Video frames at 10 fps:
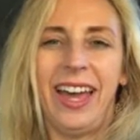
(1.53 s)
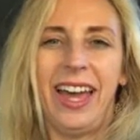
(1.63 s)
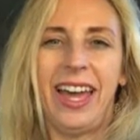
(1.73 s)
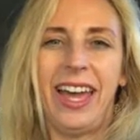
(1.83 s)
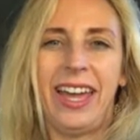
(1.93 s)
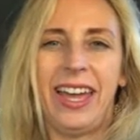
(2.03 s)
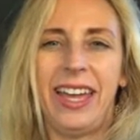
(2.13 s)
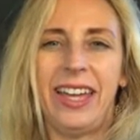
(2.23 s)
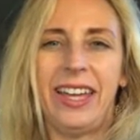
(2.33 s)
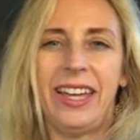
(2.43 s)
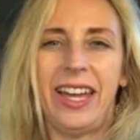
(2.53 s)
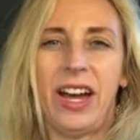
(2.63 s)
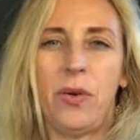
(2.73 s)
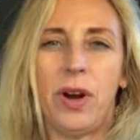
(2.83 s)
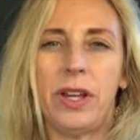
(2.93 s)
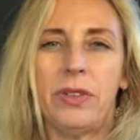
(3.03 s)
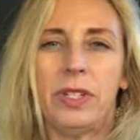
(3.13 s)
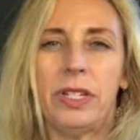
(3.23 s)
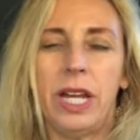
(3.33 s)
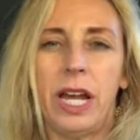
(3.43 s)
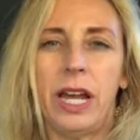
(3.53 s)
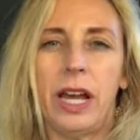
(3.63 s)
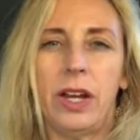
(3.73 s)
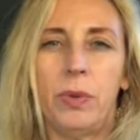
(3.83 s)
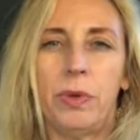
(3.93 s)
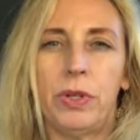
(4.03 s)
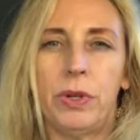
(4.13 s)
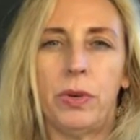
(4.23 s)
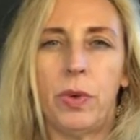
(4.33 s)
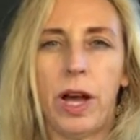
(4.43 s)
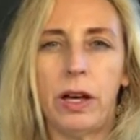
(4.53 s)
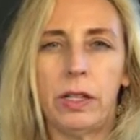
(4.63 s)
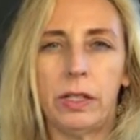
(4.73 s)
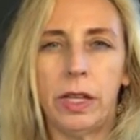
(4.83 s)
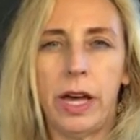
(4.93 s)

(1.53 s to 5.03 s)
Hey, how are you today? I hope you're doing well.